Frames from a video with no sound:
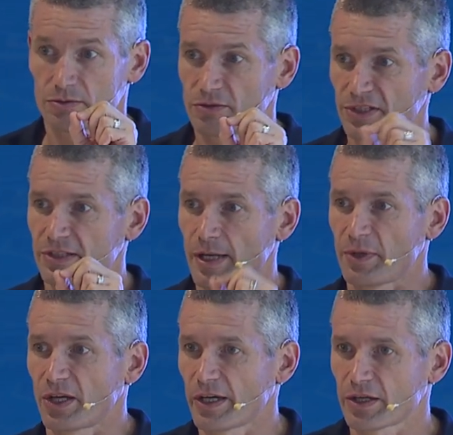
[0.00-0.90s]
REST
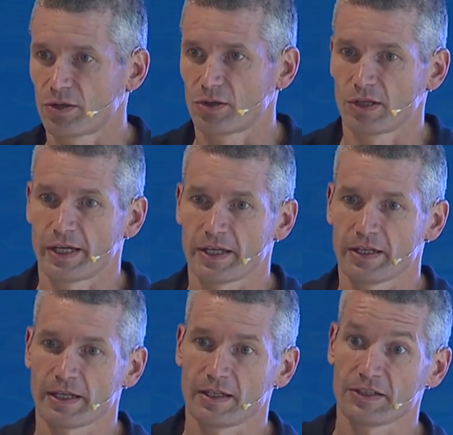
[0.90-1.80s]
API call, I
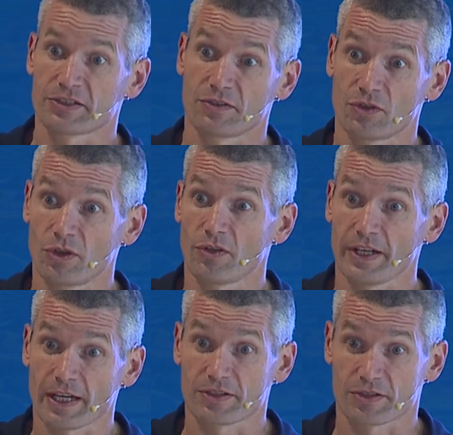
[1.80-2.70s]
can get a list of all of
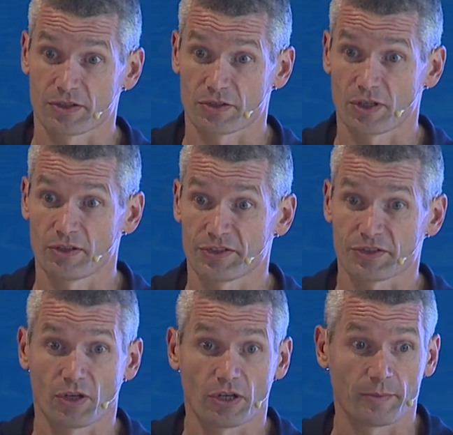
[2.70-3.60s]
the access control
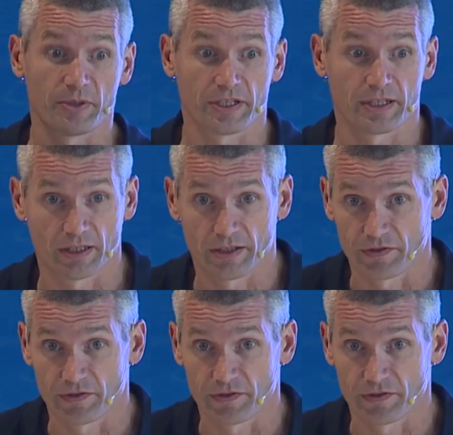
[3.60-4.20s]
lists on a particular